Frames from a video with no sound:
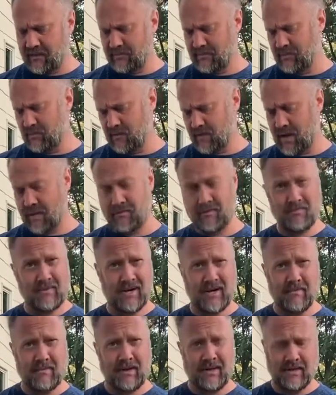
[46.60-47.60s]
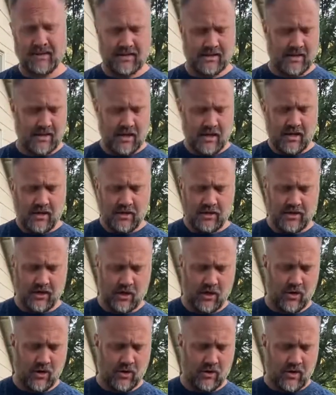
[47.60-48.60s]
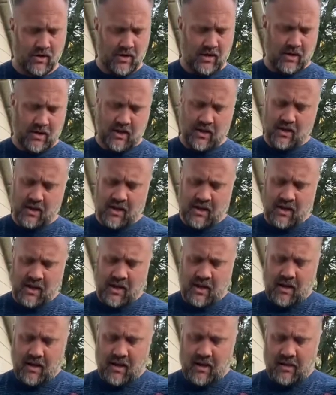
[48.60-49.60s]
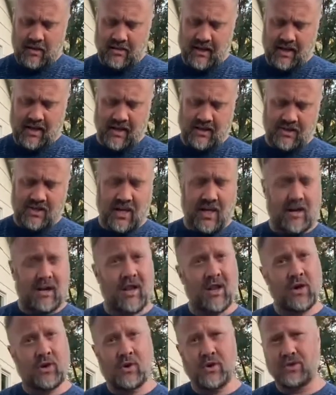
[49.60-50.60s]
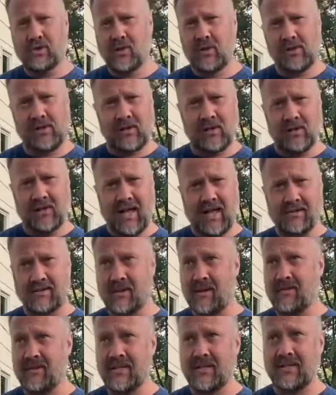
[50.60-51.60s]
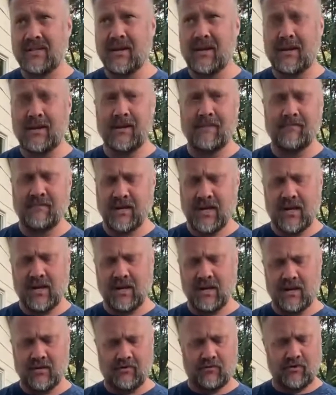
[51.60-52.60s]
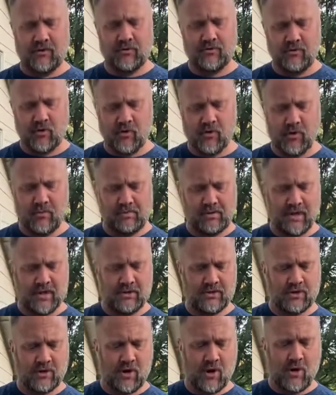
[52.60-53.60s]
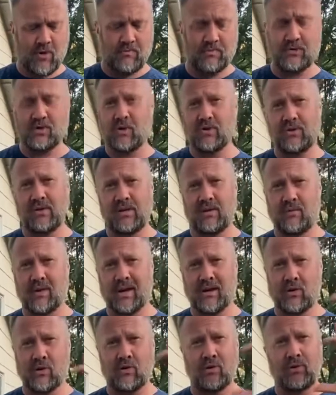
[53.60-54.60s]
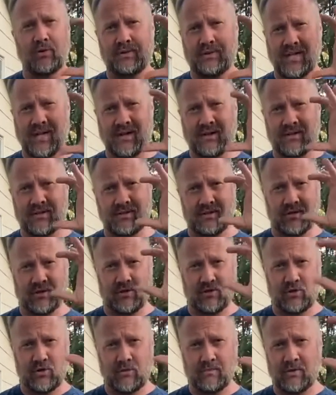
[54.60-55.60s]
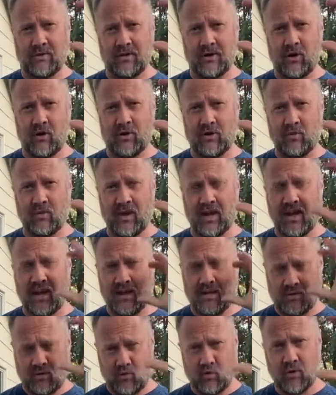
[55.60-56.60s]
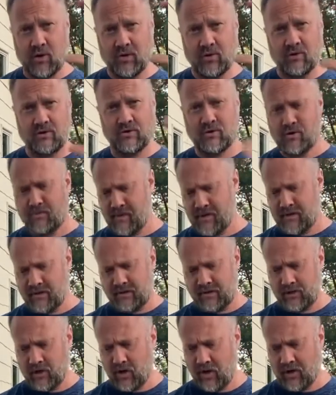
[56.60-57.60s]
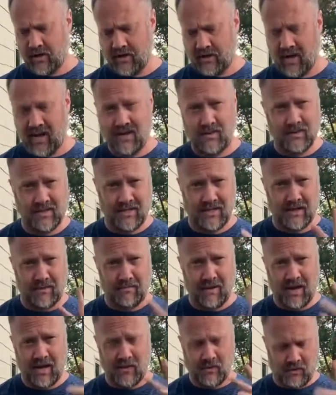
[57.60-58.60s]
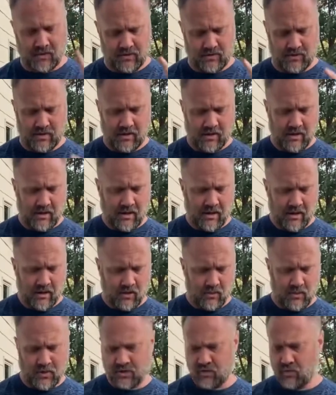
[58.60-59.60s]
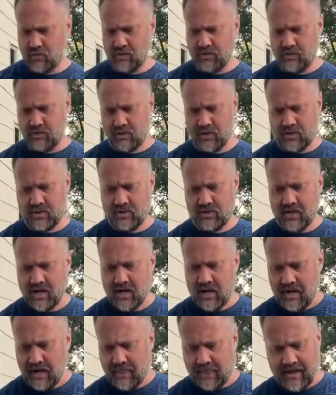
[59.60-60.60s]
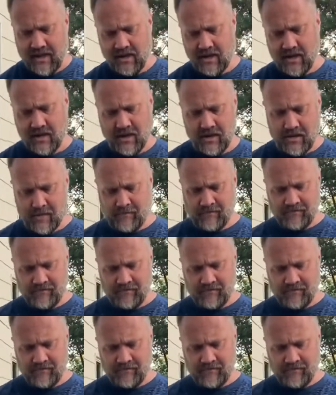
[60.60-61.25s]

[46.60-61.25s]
will come to me in a minute. So, like I said, crystal clear glass on this thing. First focal plane scope, so the reticle does zoom in all the way when you zoom in on the target. I always get it backwards, which one's which. I